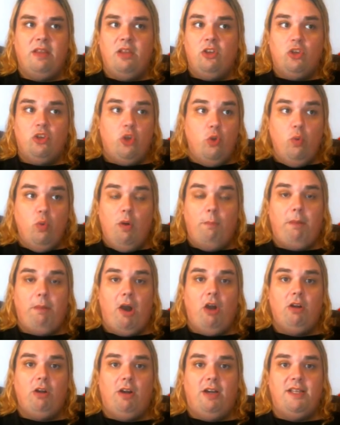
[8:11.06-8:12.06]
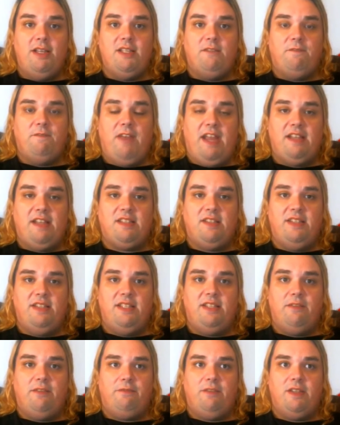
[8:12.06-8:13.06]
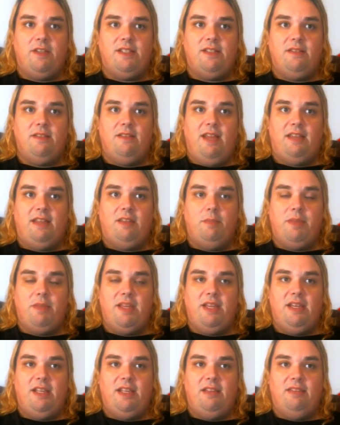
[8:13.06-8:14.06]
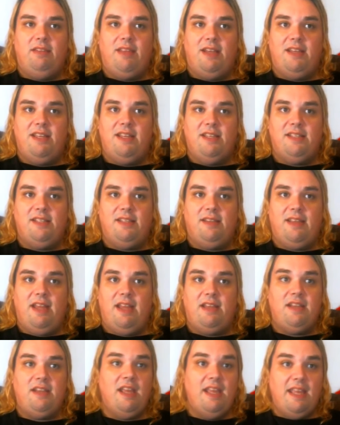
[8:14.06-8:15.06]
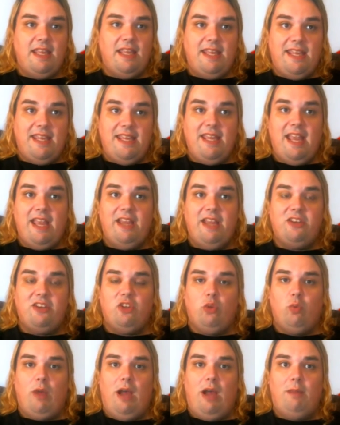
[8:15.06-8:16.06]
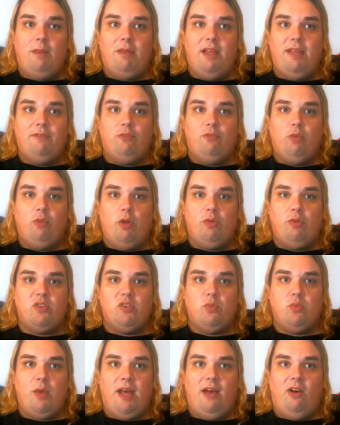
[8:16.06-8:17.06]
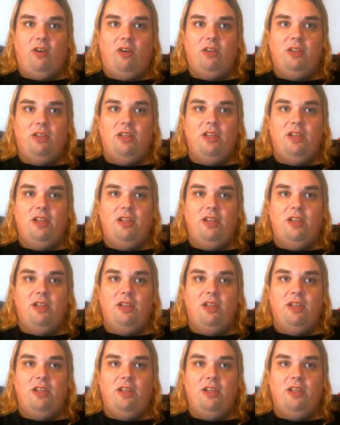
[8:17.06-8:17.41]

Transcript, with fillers: Kuwabara is vastly different at the beginning than he is at the end. Hiei and Kurama have grown as well.